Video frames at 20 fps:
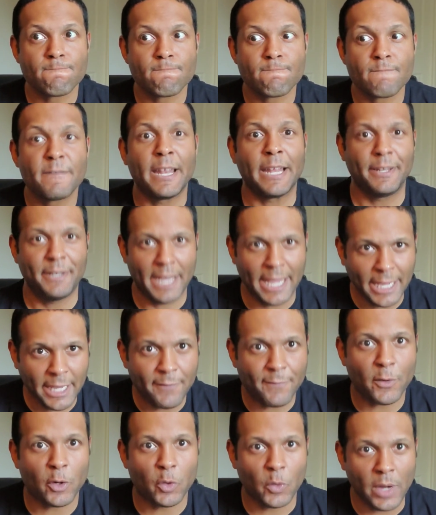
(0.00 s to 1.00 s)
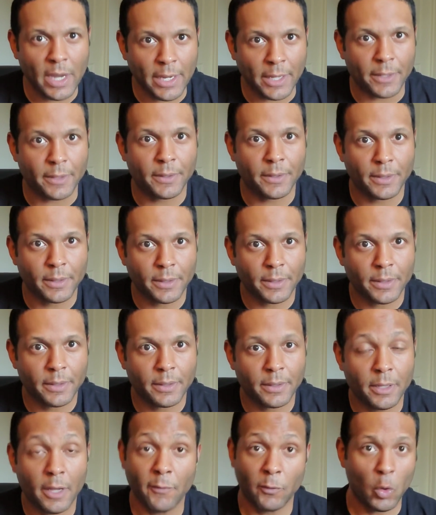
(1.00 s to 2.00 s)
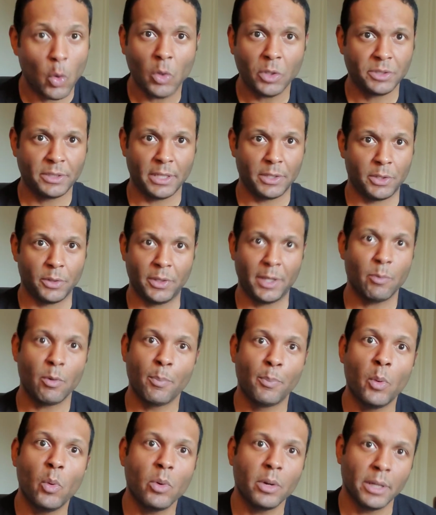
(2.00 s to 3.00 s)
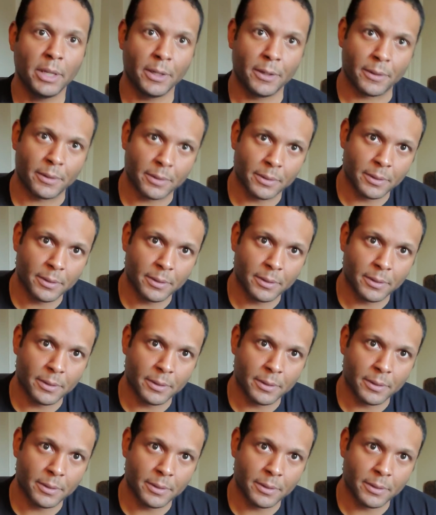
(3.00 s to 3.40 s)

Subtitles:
they take it for granted. Of course they do. They were born here.